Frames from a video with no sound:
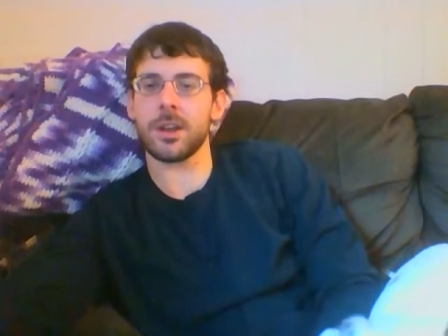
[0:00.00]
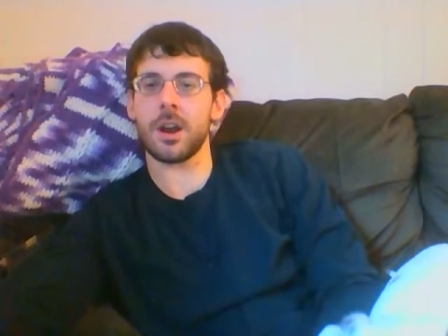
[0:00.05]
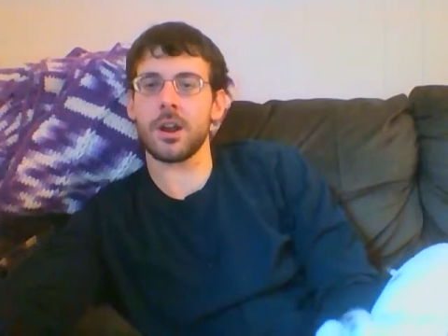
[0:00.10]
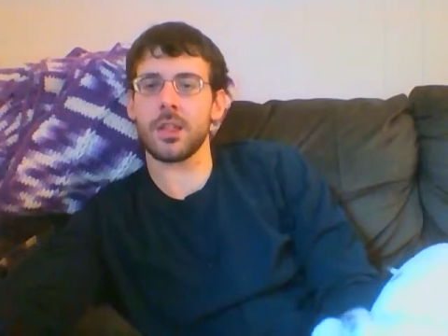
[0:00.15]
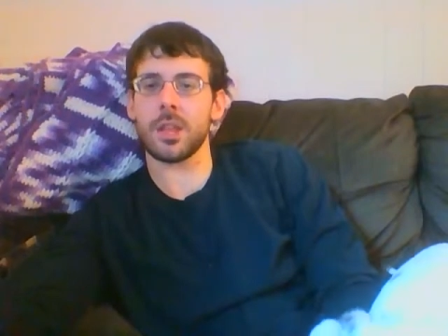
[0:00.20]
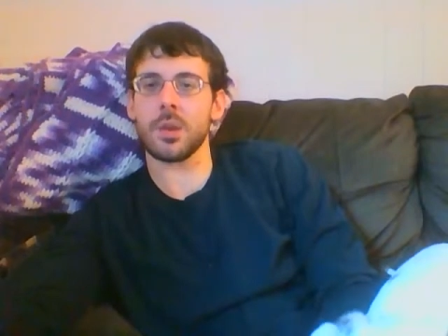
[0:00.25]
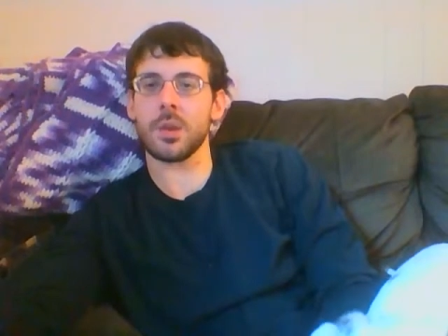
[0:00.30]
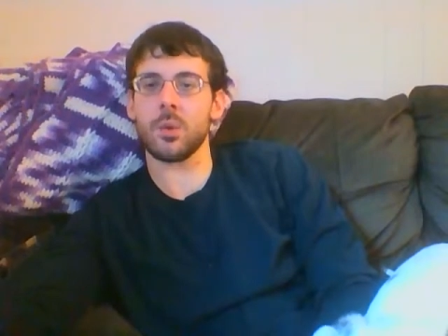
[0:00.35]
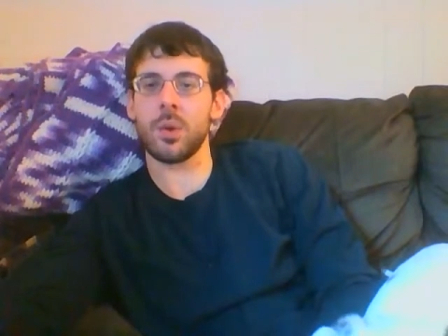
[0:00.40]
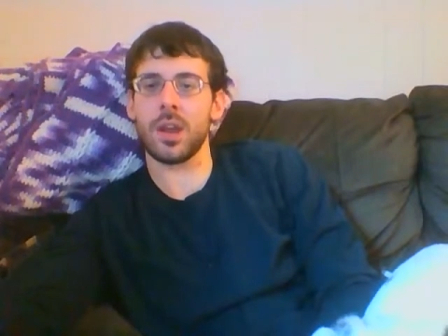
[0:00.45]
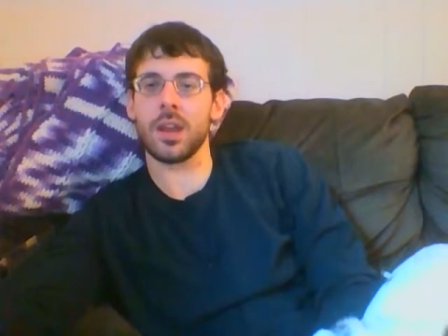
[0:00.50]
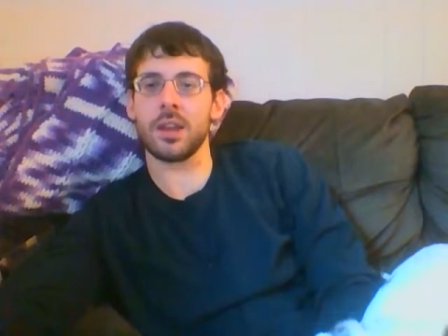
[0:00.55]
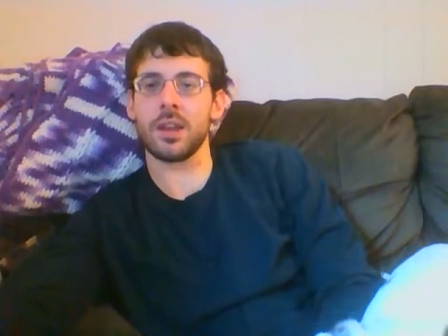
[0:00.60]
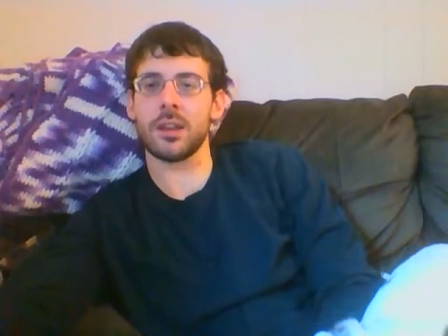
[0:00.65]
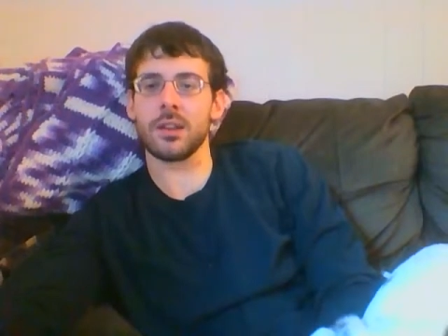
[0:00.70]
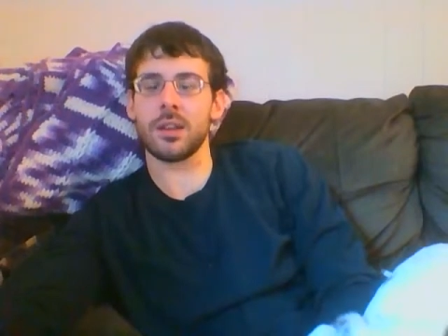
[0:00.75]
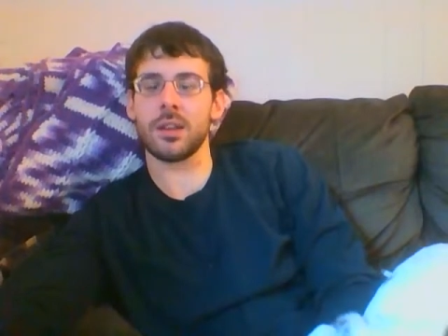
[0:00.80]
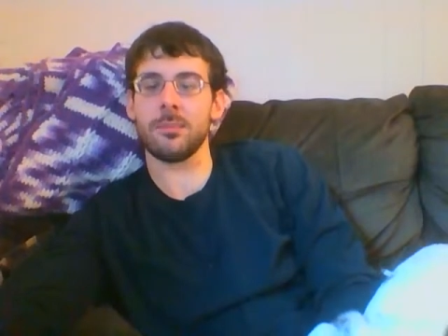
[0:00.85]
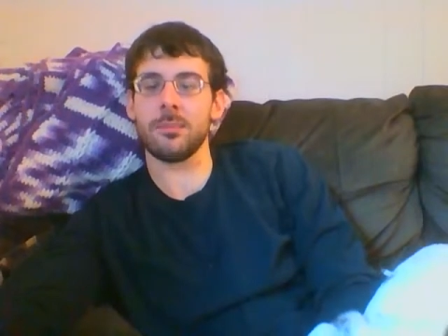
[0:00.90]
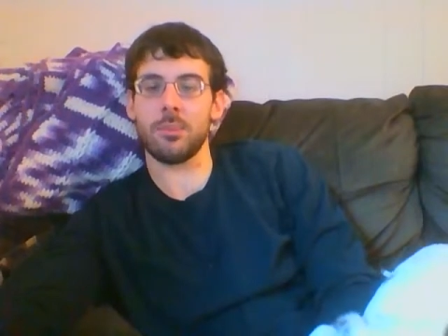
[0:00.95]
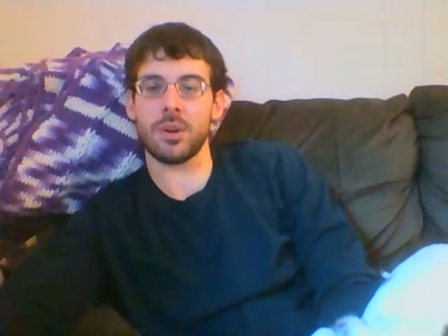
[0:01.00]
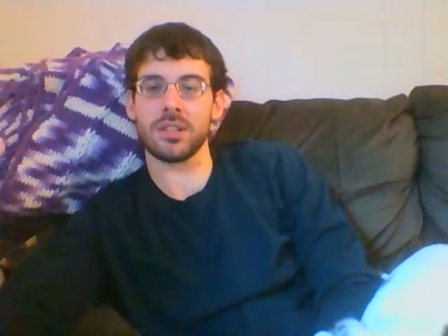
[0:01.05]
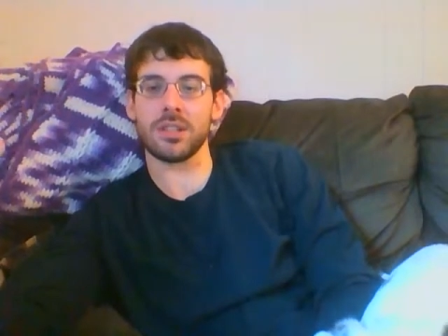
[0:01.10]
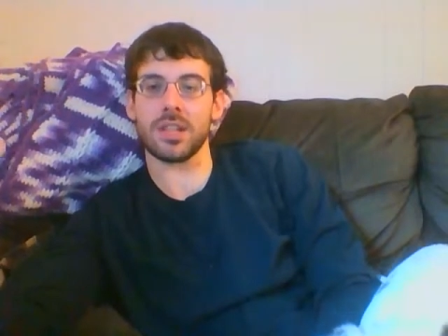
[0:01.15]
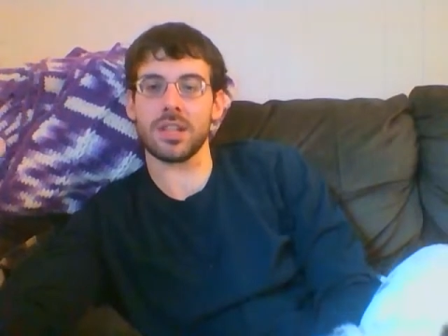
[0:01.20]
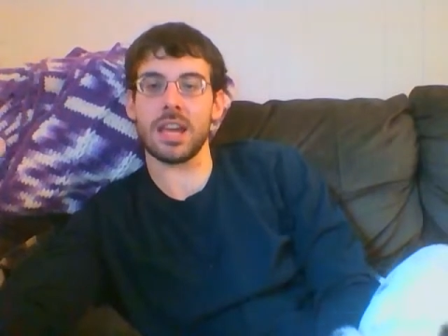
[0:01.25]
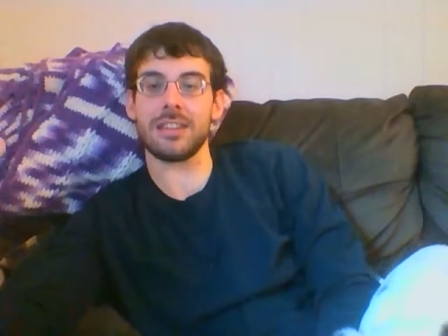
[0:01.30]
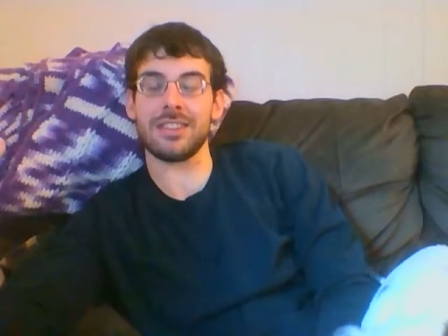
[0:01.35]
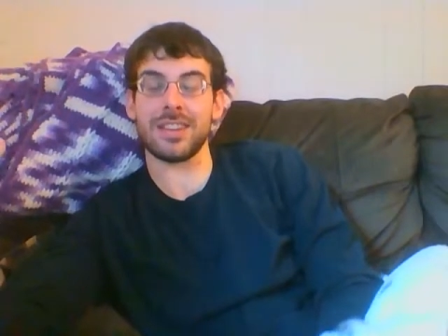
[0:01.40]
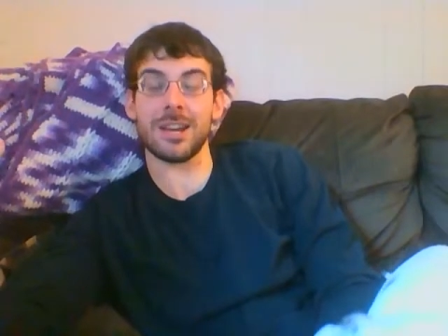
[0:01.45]
Harley Quinn and
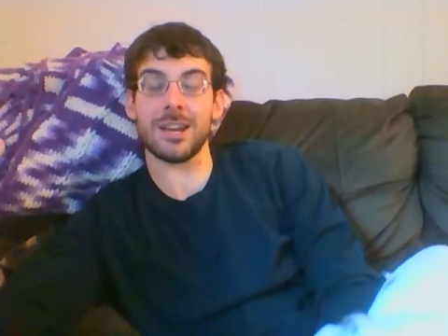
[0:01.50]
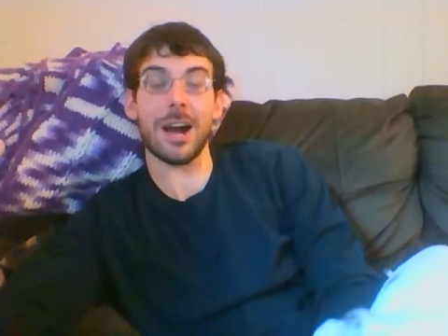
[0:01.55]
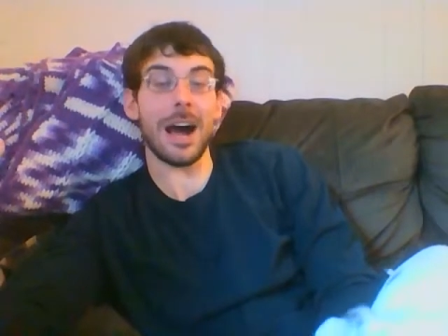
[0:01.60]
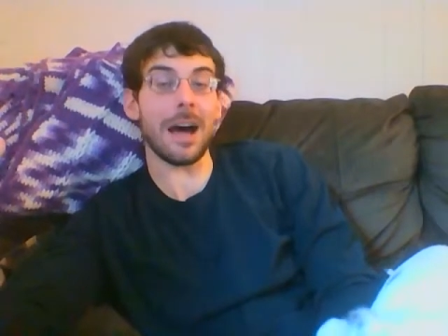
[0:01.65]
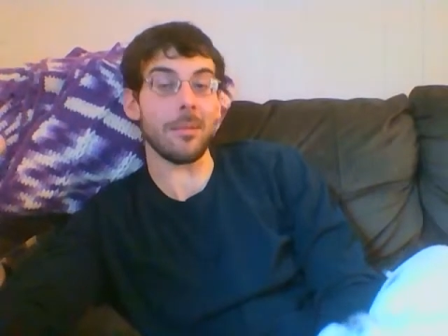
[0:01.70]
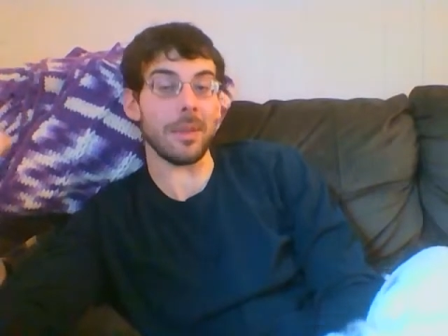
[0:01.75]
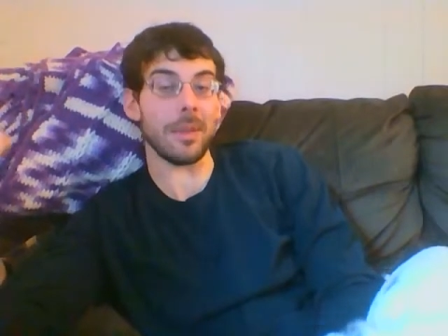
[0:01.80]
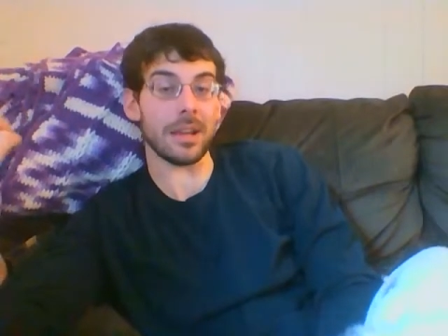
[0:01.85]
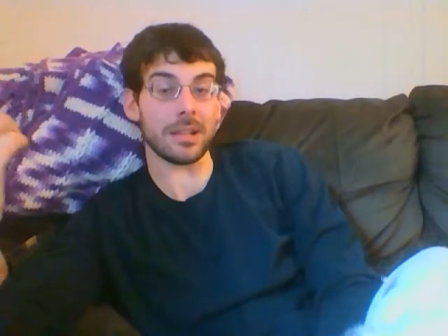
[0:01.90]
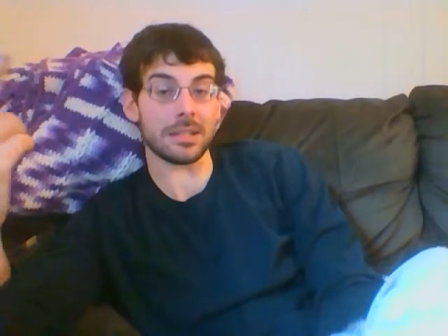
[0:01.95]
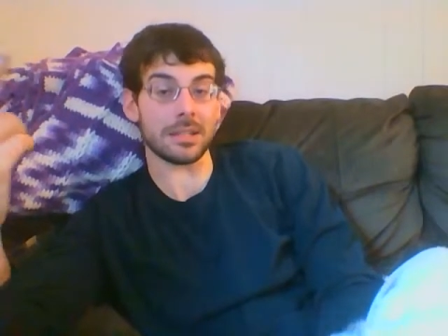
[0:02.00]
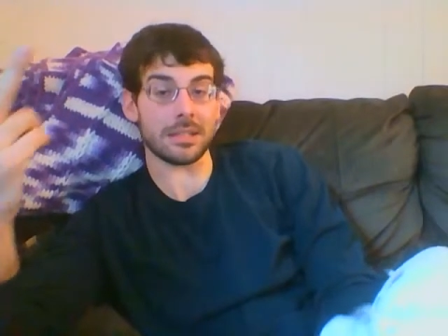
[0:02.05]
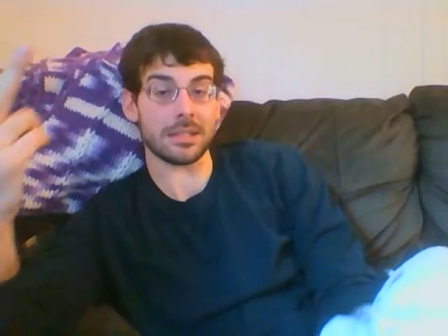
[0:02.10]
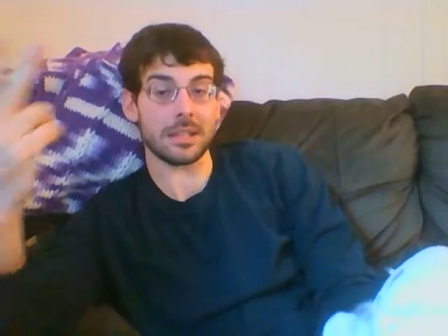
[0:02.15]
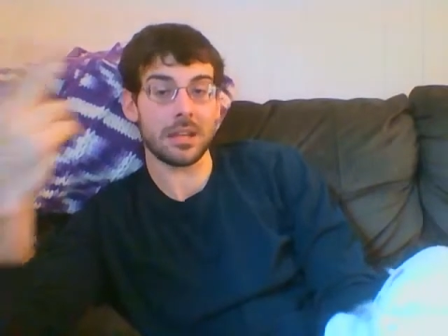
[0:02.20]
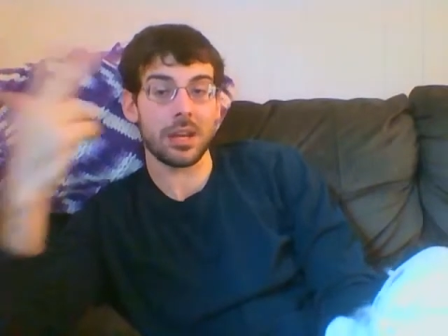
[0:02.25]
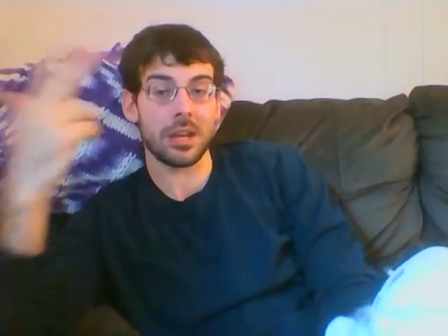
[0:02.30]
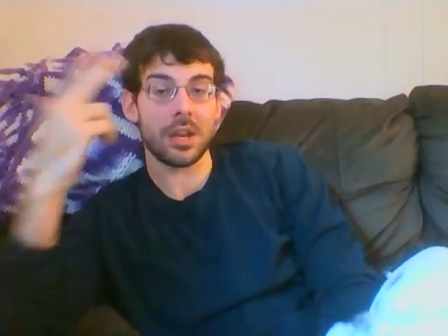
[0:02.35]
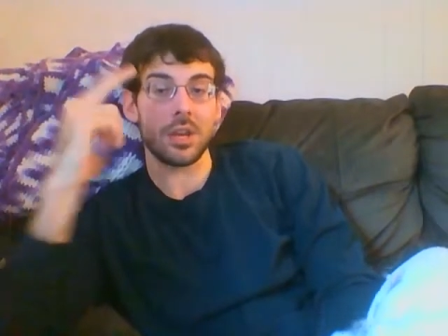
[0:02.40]
Poison Ivy comics.